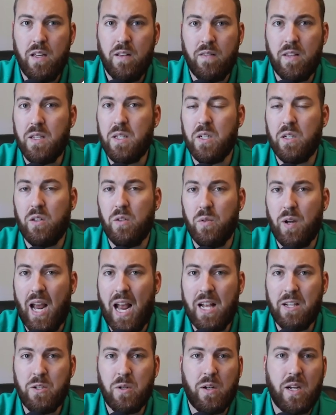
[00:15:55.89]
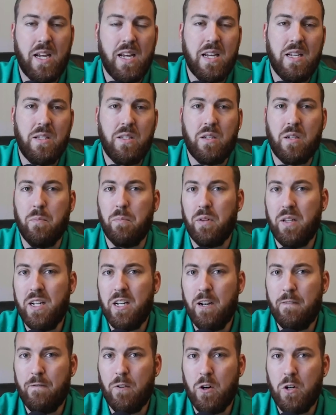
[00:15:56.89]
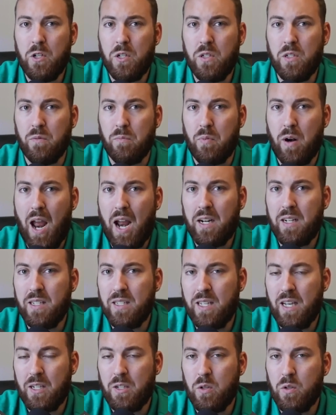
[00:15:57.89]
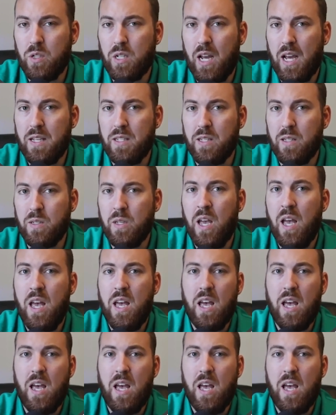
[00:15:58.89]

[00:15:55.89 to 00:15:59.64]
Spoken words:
These include answer keys, completed versions of practice exercises,